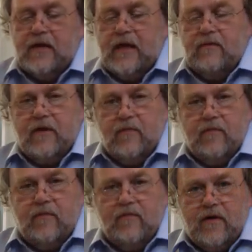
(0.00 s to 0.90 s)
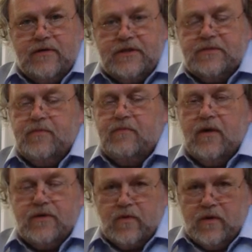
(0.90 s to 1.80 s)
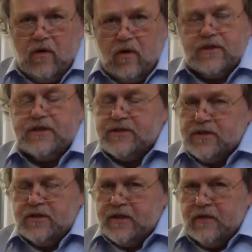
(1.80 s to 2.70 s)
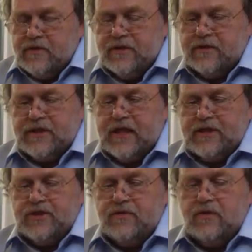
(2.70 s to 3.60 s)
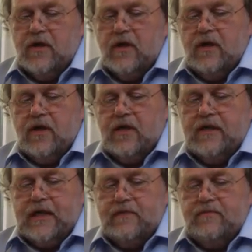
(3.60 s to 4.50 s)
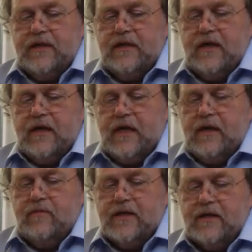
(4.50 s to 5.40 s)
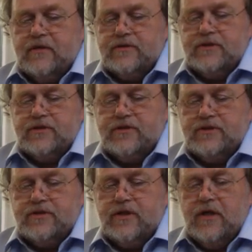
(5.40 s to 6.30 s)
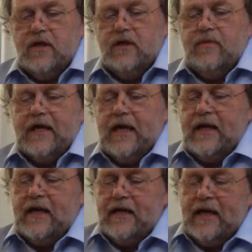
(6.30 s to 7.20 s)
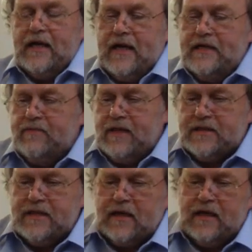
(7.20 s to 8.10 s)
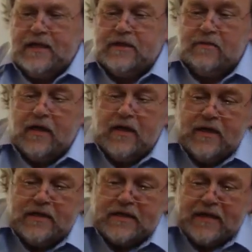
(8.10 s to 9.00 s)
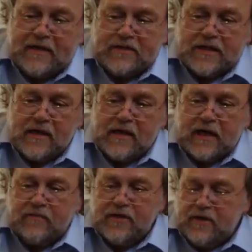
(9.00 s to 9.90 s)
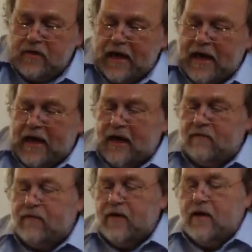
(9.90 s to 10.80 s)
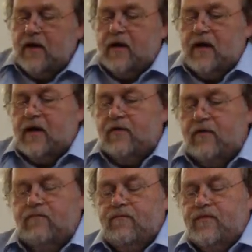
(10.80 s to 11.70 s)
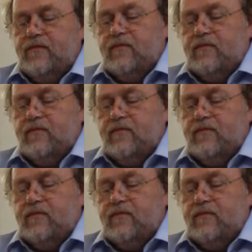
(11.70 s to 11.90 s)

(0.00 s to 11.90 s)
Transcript: allowing women voters, but most were not, and certainly it was not a national, it hadn't been allowed by the Constitution. But again, a domestic item. At the same time, you do have the